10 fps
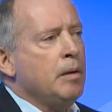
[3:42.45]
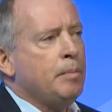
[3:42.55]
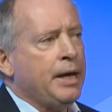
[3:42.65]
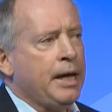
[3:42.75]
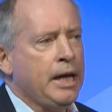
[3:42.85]

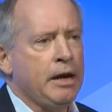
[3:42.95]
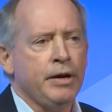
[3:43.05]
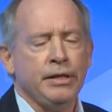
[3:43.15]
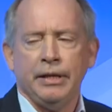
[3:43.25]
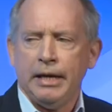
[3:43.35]
But here
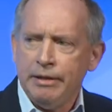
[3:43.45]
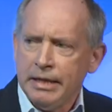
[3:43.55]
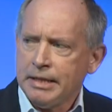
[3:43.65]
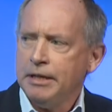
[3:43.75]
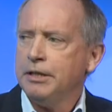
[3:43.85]
in
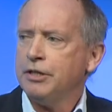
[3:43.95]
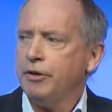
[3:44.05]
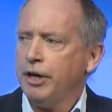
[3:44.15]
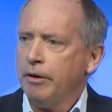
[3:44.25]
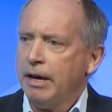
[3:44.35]
this
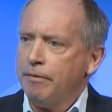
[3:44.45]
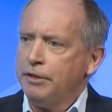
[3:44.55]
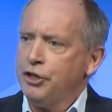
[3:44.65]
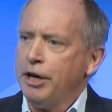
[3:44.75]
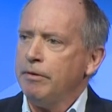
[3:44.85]
industry, you have a
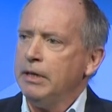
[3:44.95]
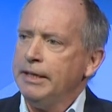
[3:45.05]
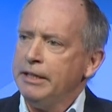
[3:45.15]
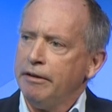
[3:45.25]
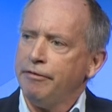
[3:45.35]

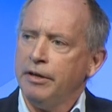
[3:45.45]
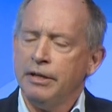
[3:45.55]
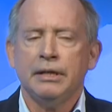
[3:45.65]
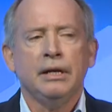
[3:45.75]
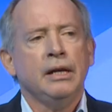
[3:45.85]
genuinely
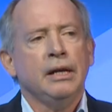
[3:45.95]
different